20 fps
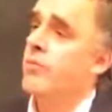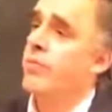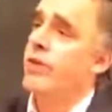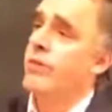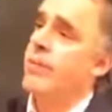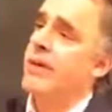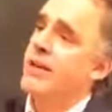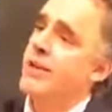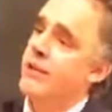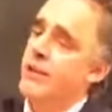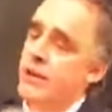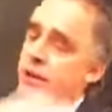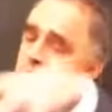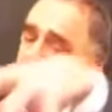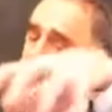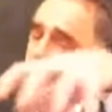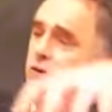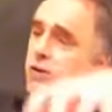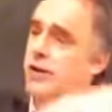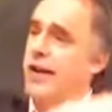The
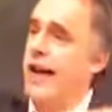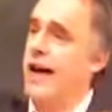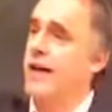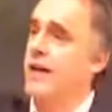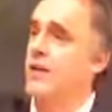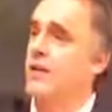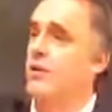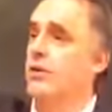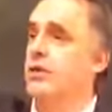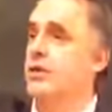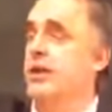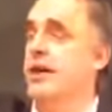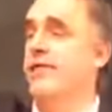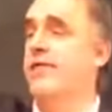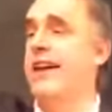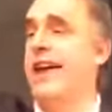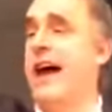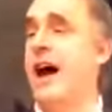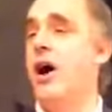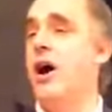mythological categories
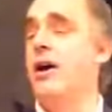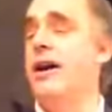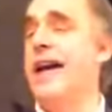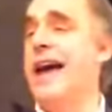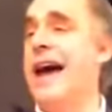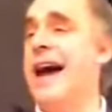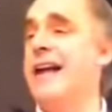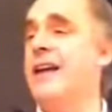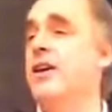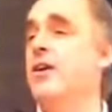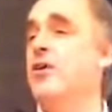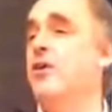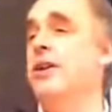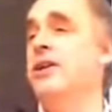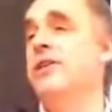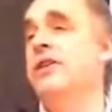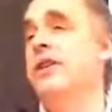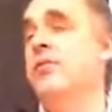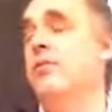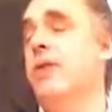are
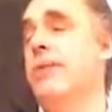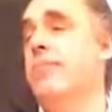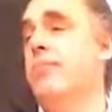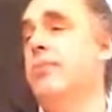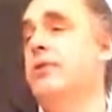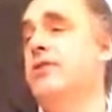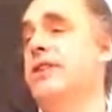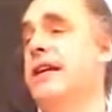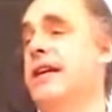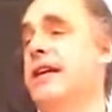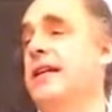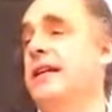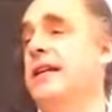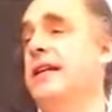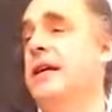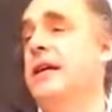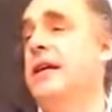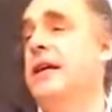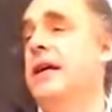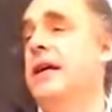categories that represent